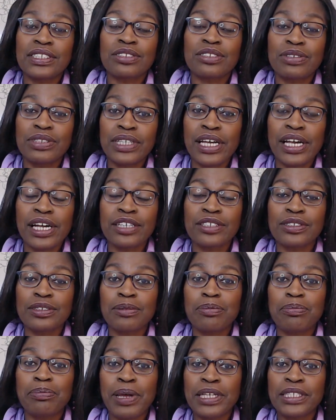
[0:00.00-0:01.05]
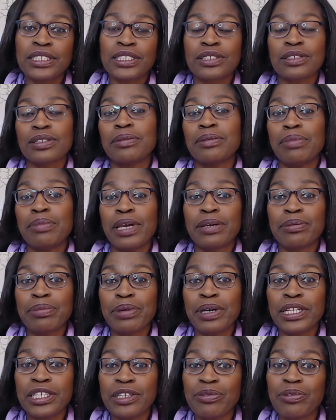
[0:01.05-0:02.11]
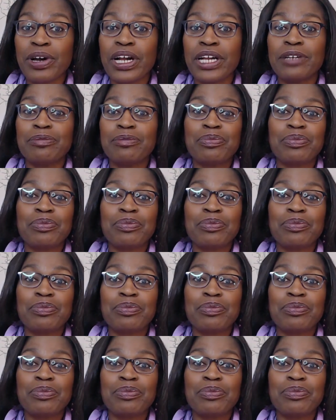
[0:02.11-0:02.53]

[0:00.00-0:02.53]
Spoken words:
going to actually pencil and make money, right?